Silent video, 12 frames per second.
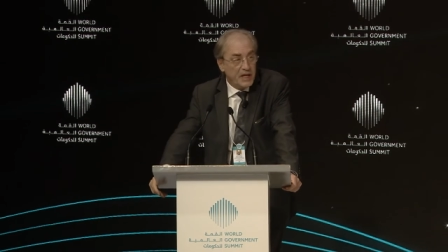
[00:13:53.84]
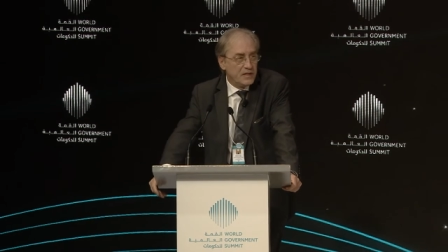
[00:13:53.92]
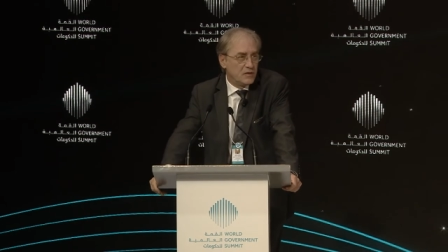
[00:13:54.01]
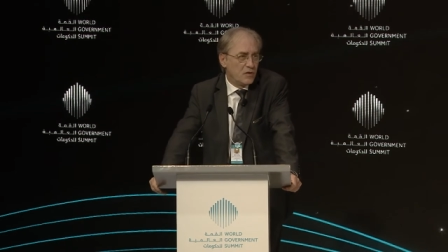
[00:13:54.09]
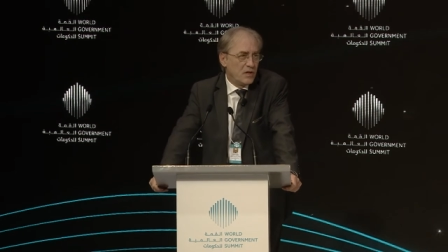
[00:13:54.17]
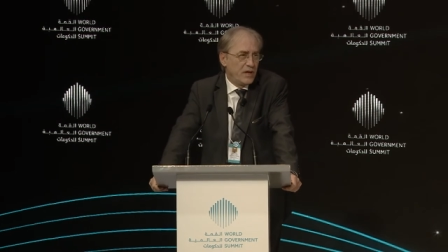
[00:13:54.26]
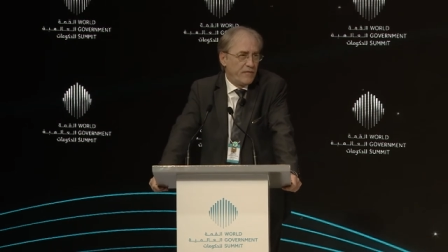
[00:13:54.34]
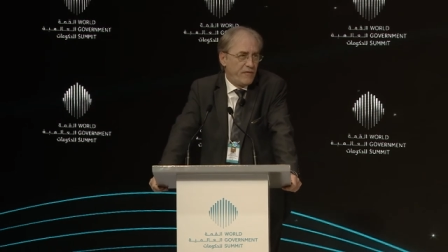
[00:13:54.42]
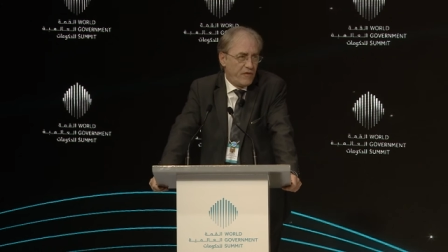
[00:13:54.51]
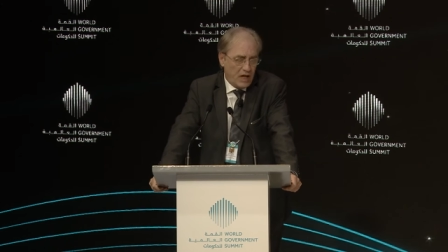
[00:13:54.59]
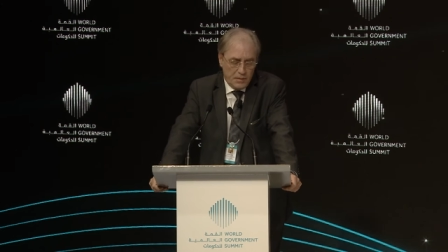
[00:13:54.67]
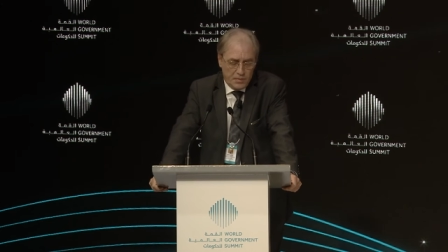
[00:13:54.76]
based on a
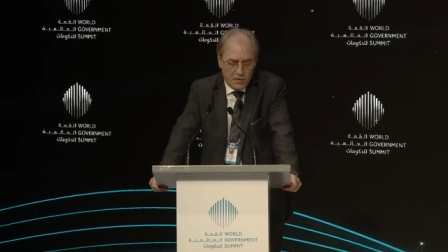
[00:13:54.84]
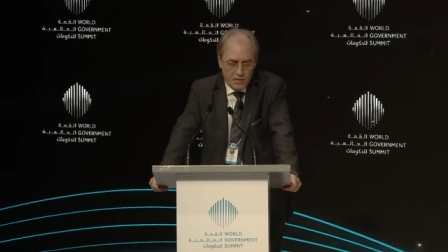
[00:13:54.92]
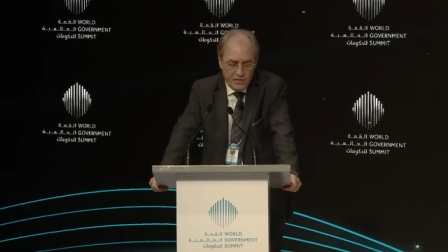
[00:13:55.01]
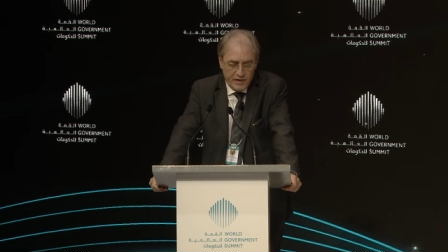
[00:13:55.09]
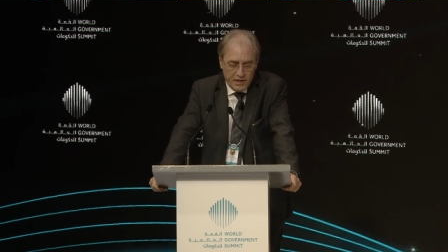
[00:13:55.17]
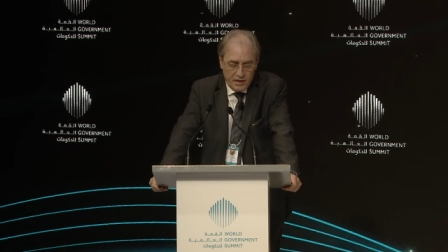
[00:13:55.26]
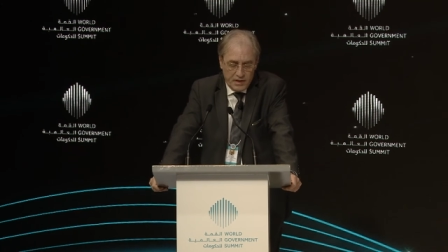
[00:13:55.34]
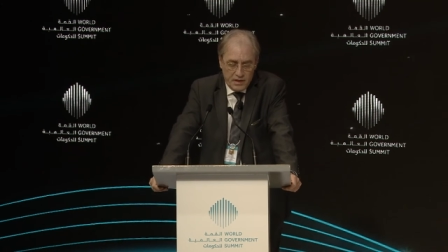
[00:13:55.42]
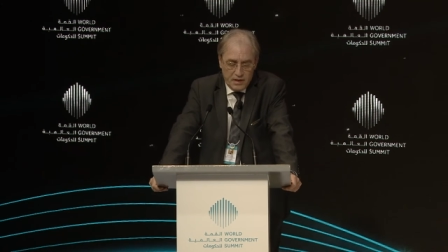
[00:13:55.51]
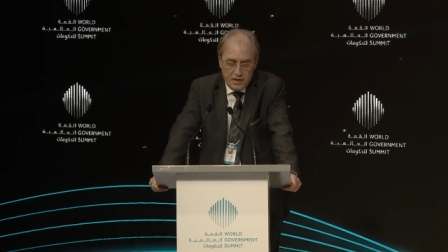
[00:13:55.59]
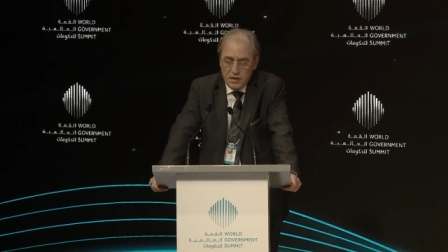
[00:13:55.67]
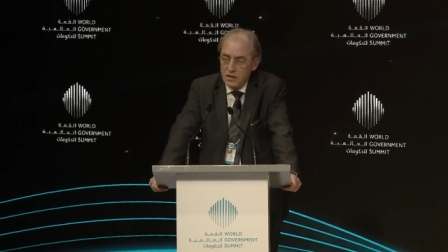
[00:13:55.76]

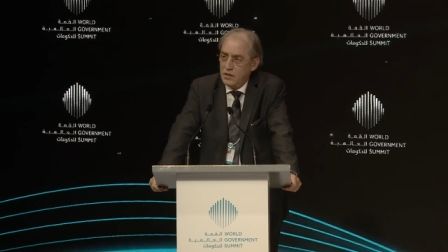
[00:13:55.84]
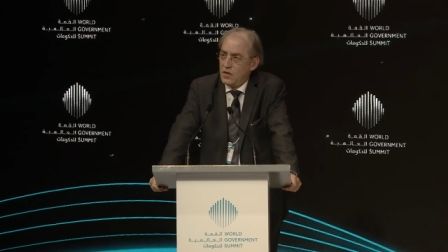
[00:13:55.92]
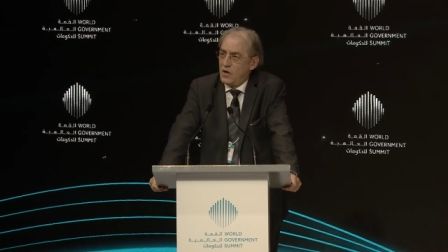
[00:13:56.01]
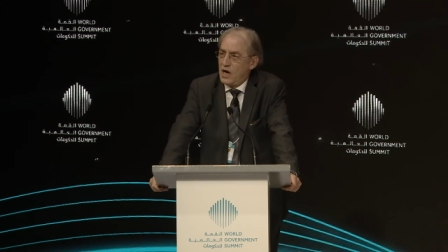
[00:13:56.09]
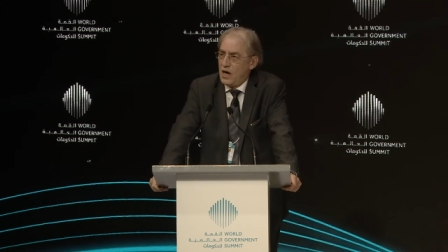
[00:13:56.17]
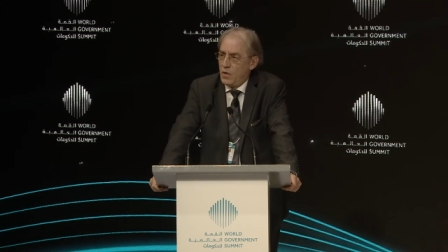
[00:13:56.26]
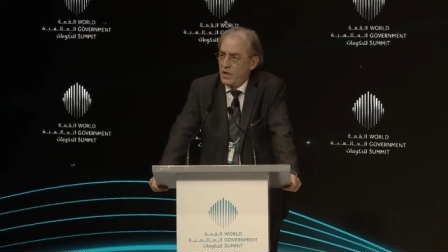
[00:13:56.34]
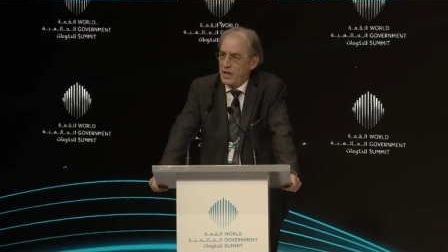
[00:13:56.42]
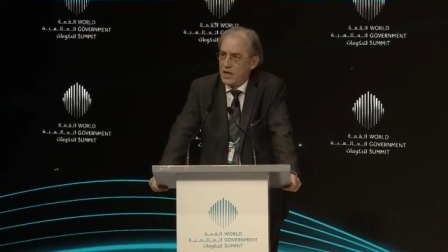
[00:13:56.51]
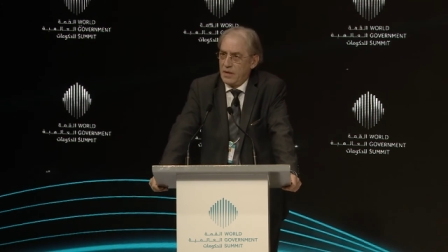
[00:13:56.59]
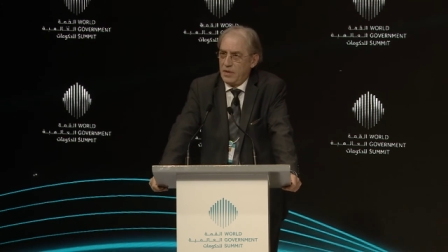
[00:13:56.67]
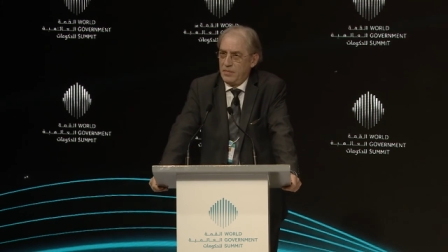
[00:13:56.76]
flight-proven know-how
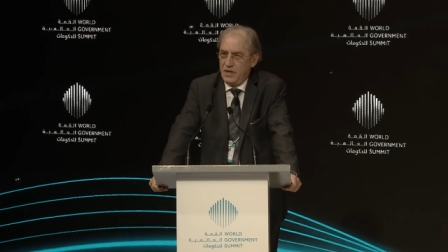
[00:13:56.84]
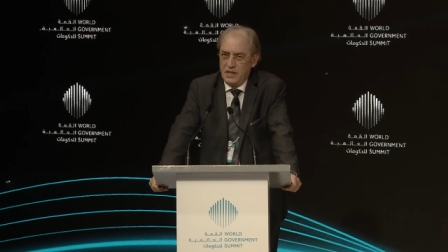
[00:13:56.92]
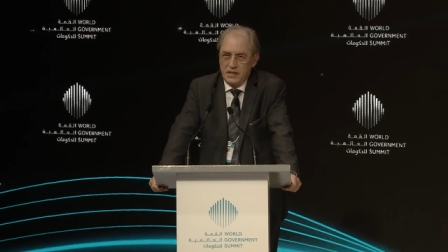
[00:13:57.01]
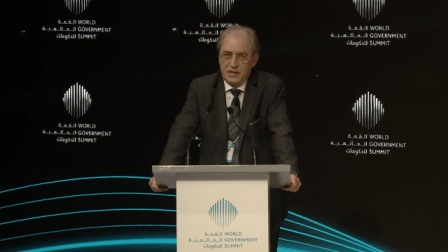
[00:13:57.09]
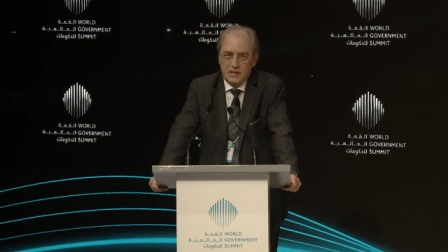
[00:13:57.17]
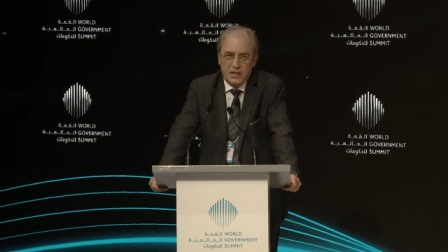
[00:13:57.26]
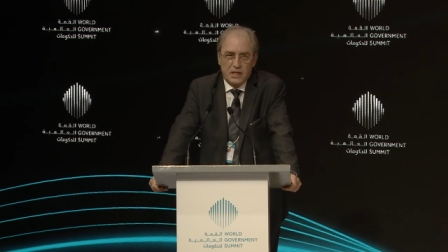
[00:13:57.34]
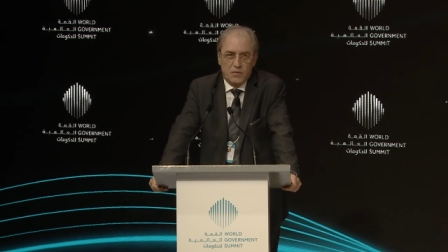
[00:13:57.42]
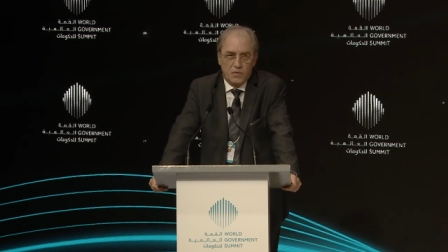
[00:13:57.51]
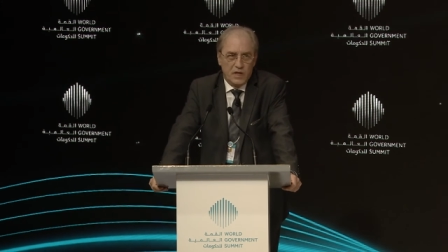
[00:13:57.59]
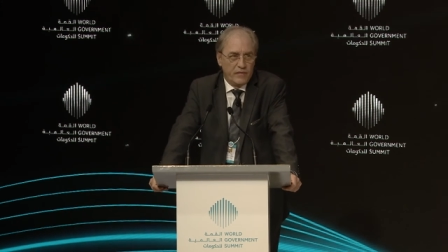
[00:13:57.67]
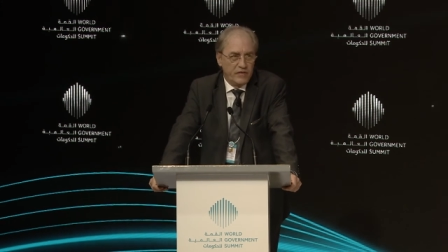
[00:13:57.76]
and capability that
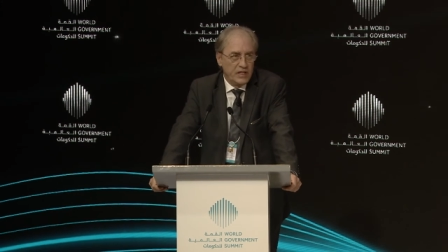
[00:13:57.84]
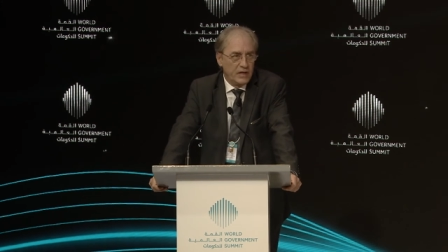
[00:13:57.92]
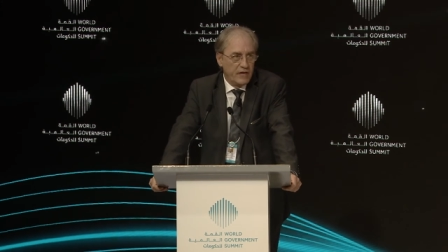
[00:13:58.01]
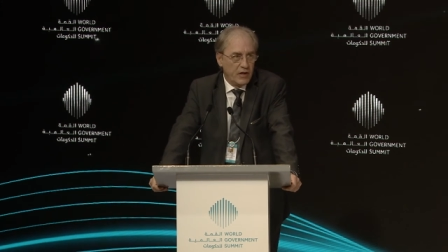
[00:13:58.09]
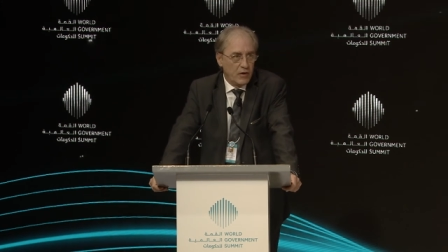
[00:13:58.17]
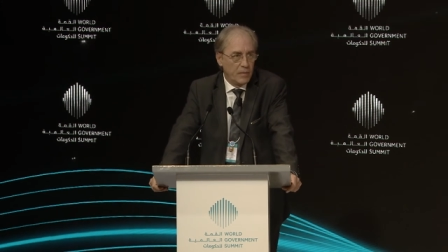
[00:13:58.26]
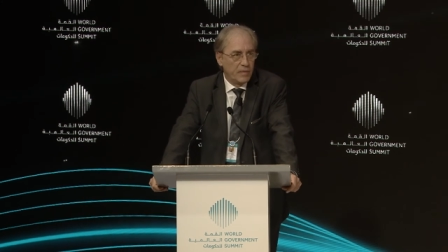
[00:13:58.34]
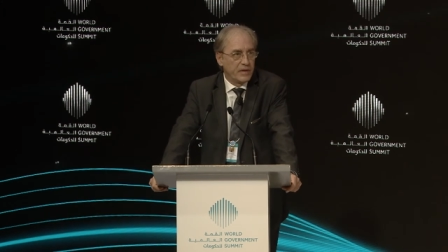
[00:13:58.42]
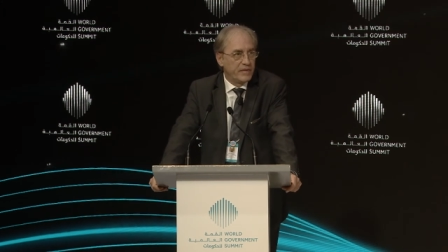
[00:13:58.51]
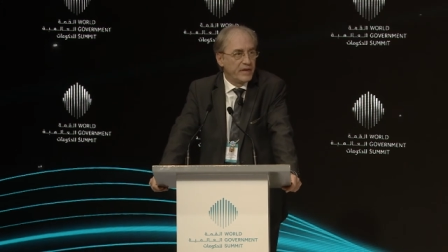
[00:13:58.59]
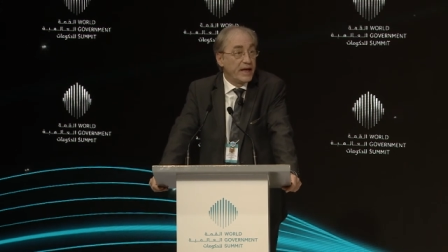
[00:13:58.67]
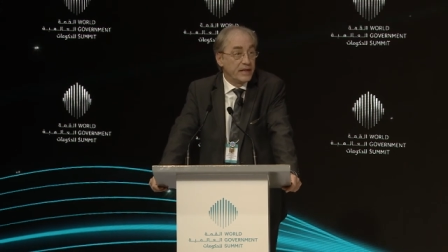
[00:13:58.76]
we have
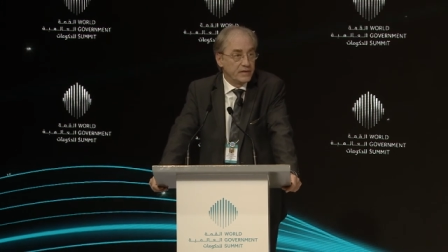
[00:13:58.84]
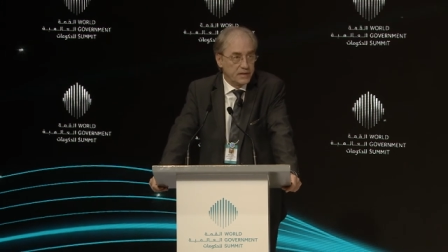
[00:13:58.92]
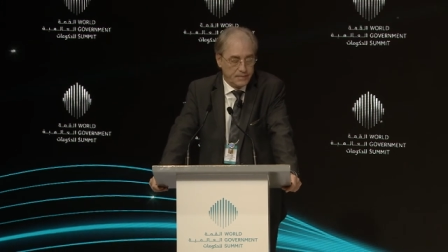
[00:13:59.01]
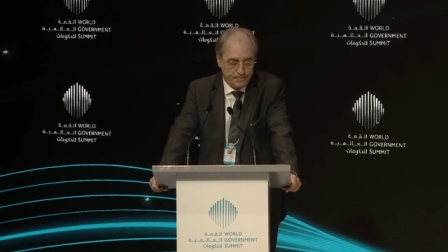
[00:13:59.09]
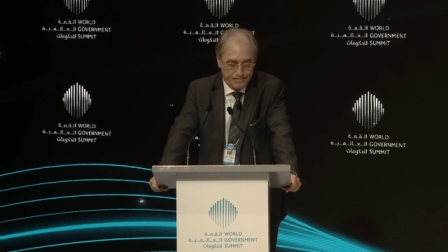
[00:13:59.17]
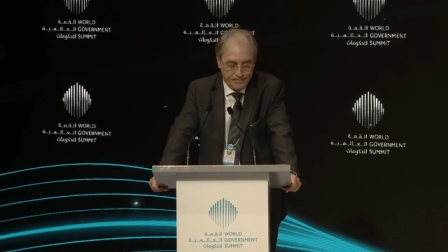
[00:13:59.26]
developed thanks